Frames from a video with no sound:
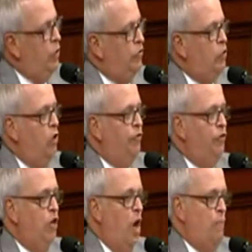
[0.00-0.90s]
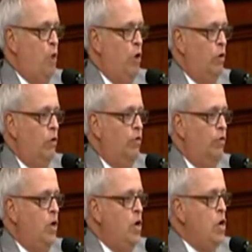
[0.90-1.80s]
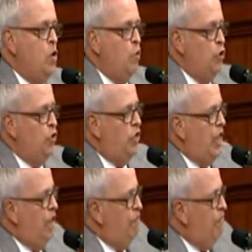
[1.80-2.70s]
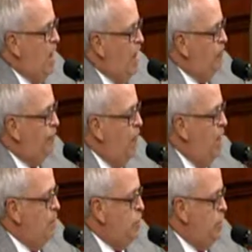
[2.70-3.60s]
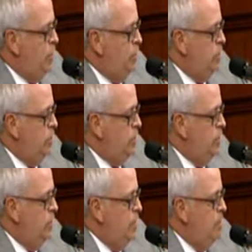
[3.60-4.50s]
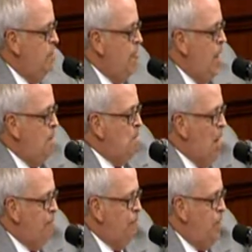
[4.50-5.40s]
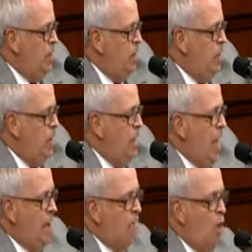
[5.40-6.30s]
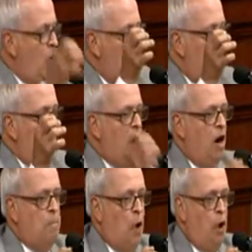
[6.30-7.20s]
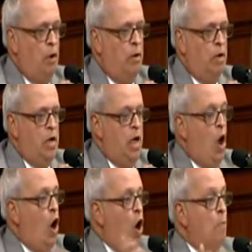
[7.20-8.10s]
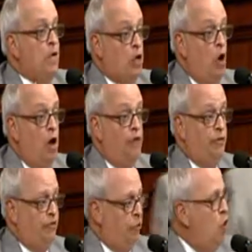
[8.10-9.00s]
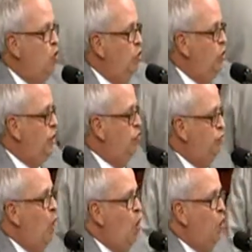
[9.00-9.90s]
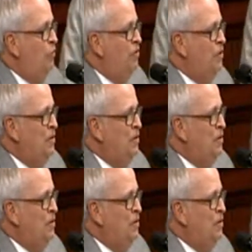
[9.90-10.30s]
what's called slot parlors, where you can have 5 slot machines, a muffin, and a bottle of Fireball, all because it's locally controlled.